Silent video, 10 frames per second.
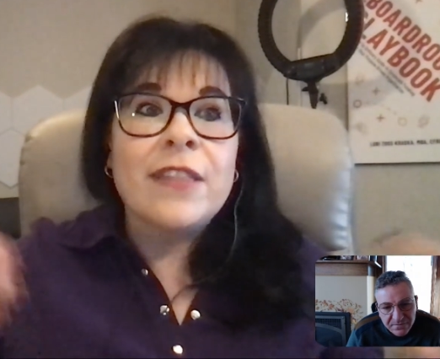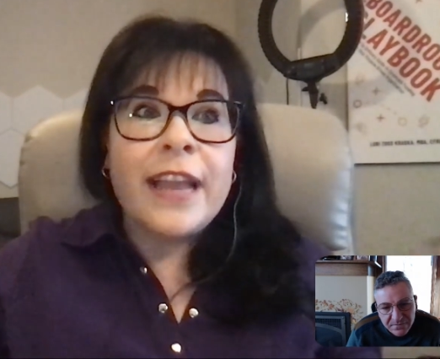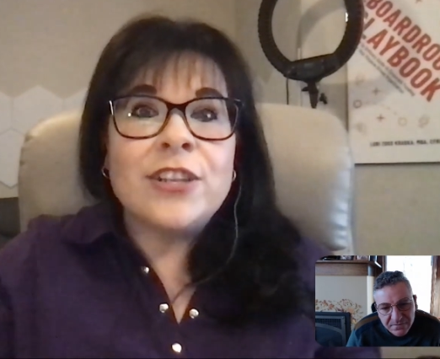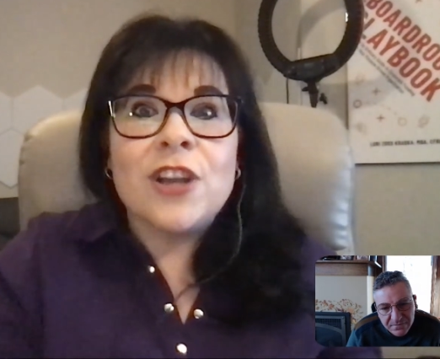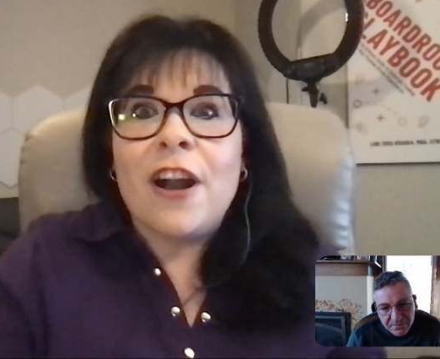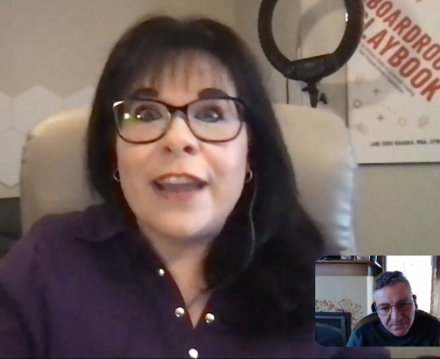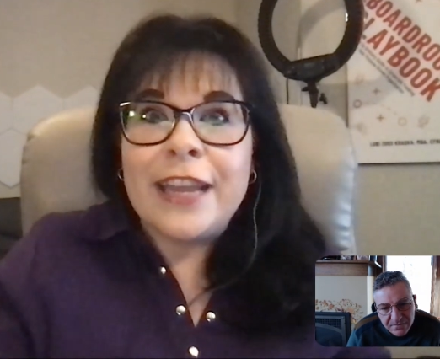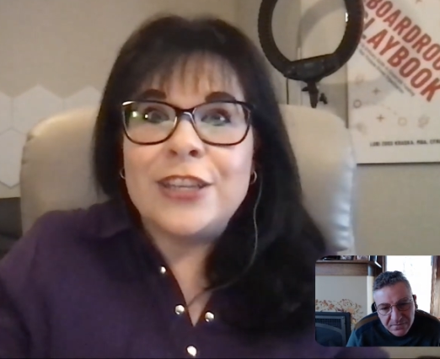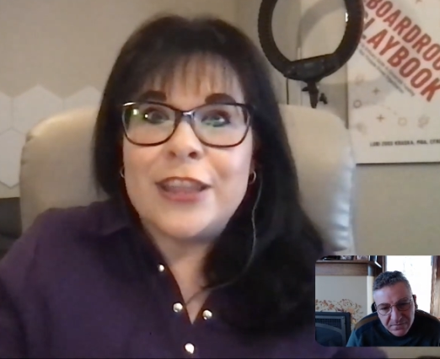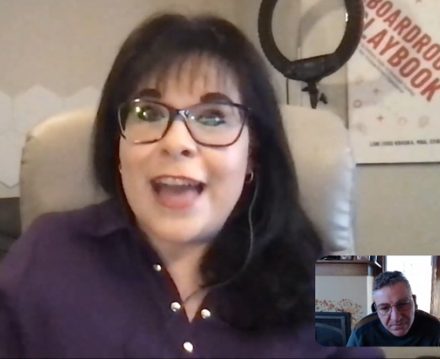Speaker 1: like
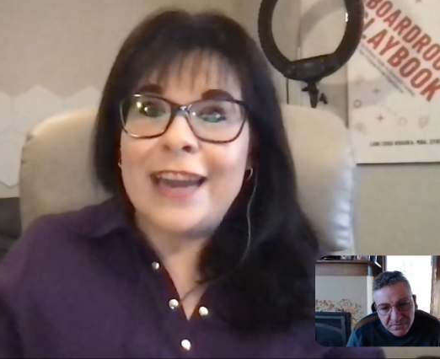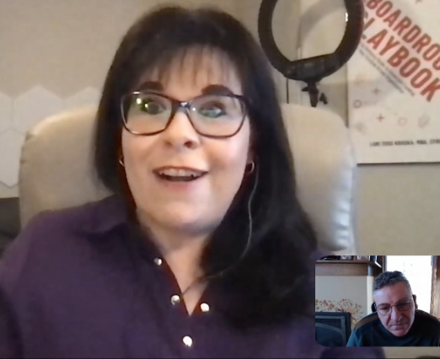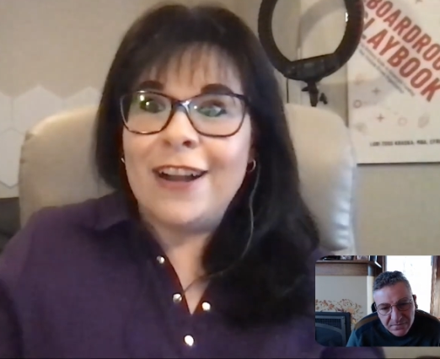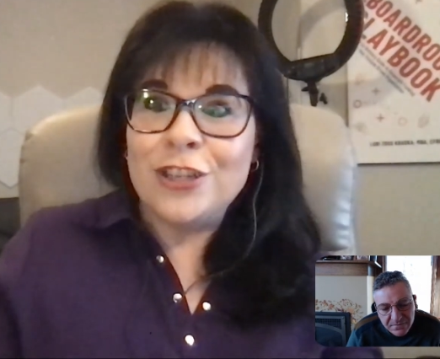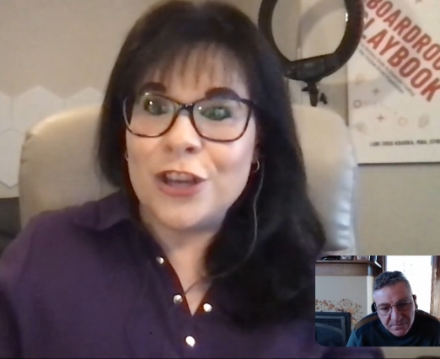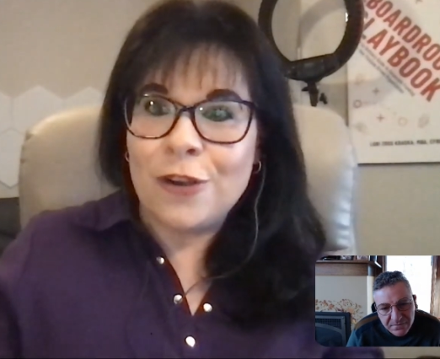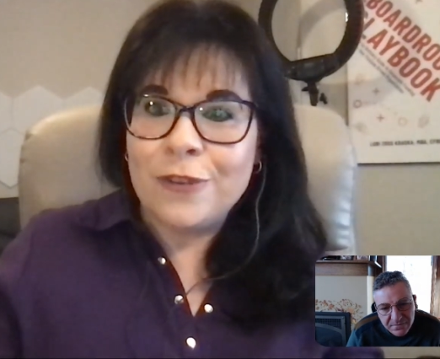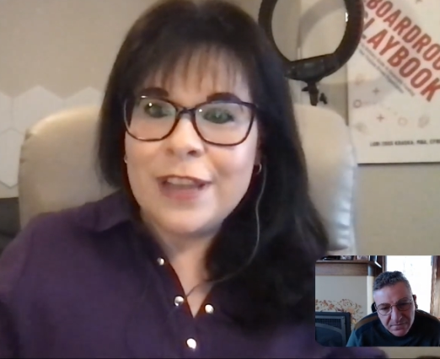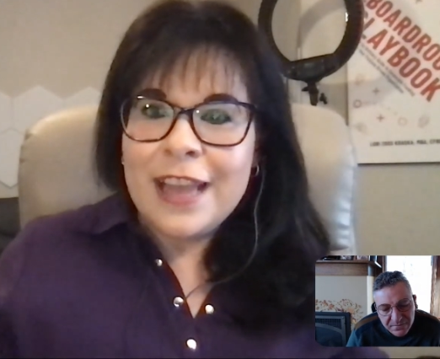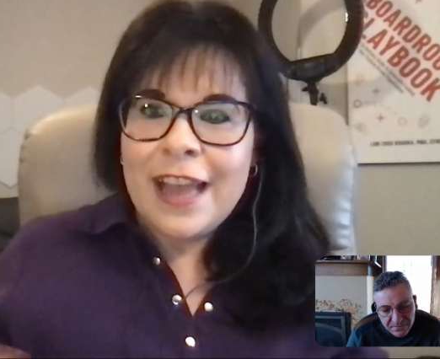talking to the head honcho.
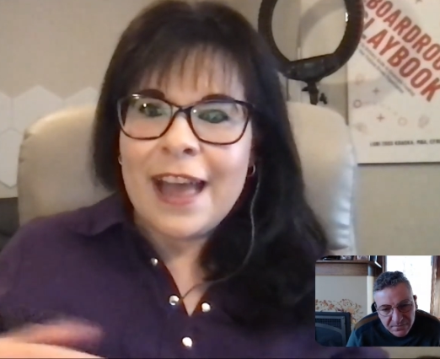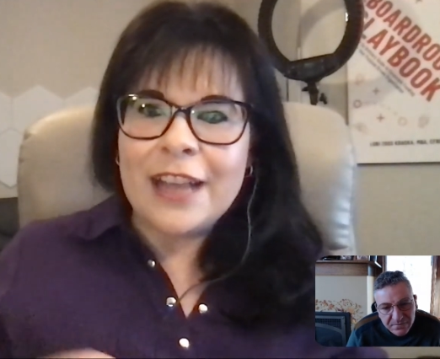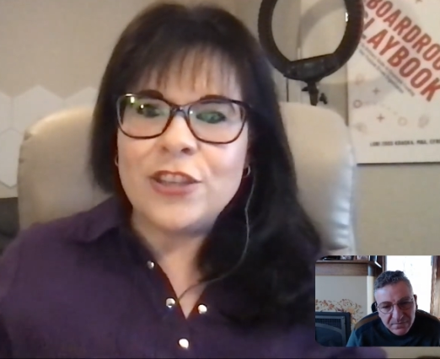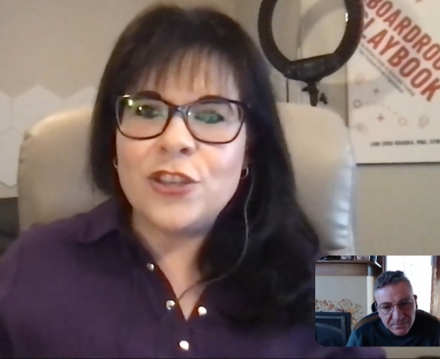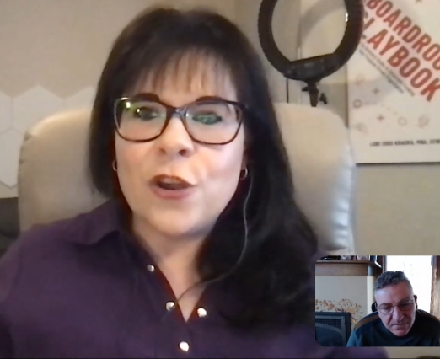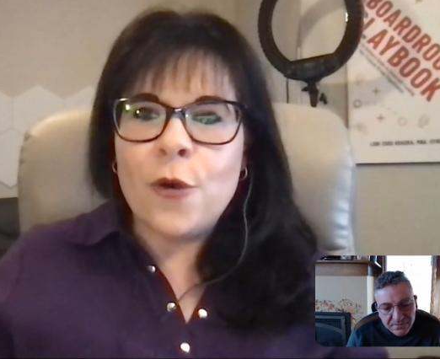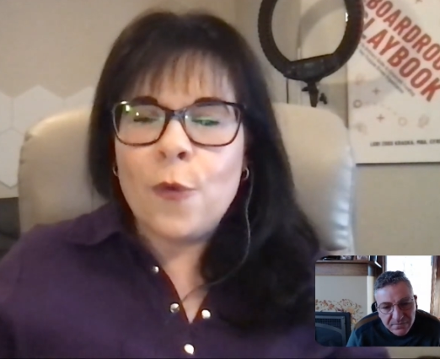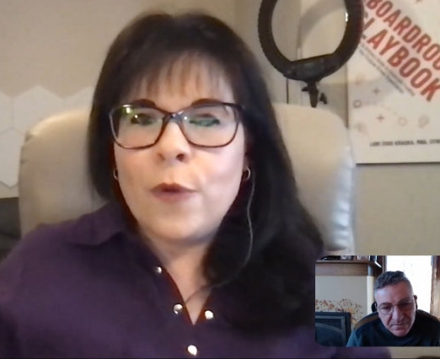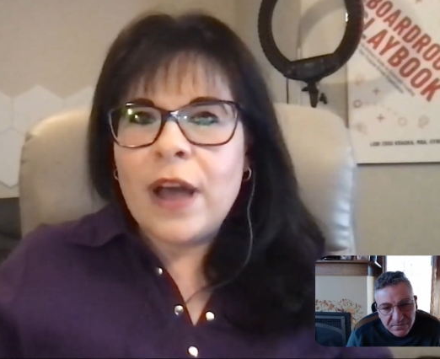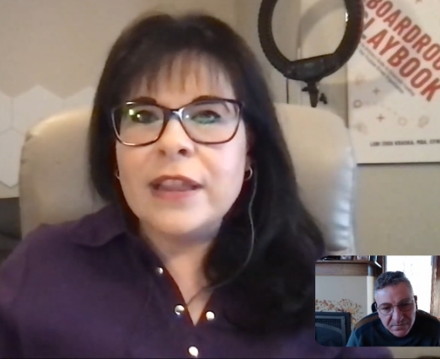Uh,
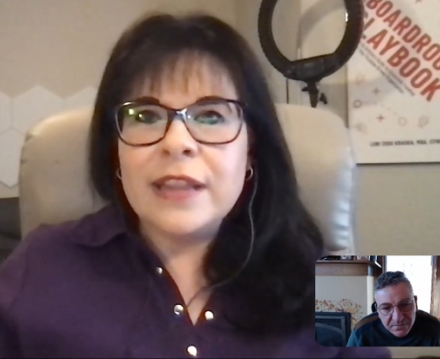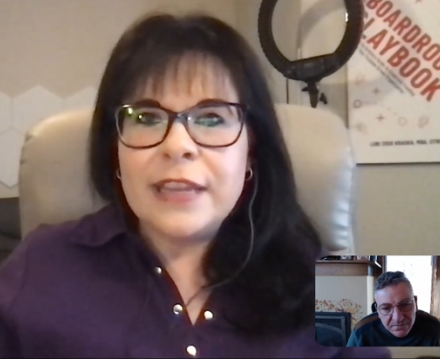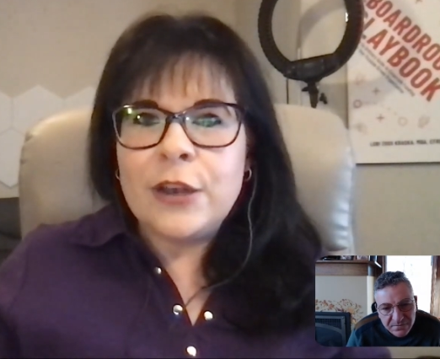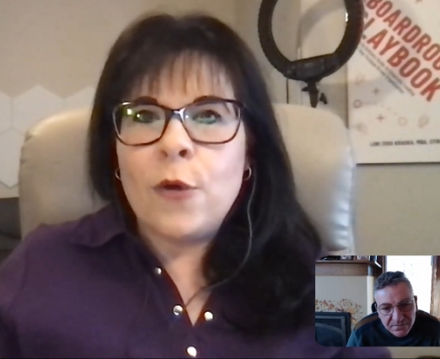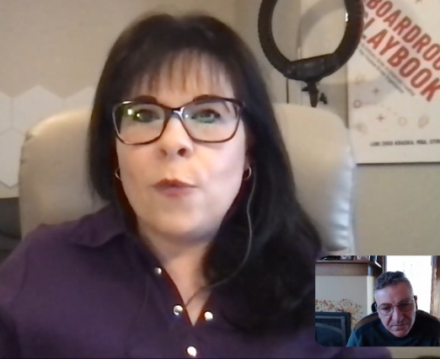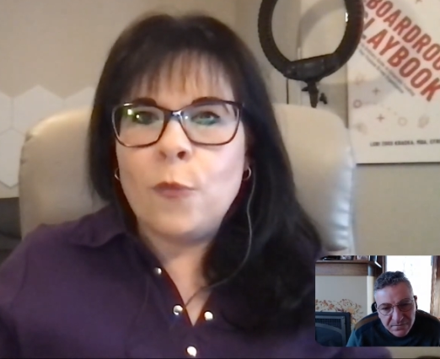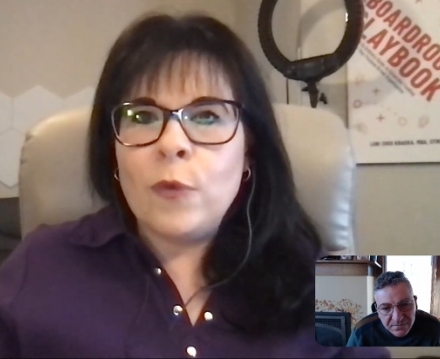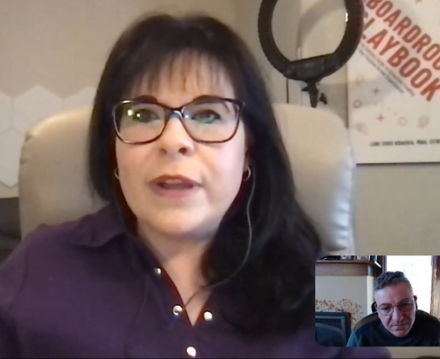so uh, you know,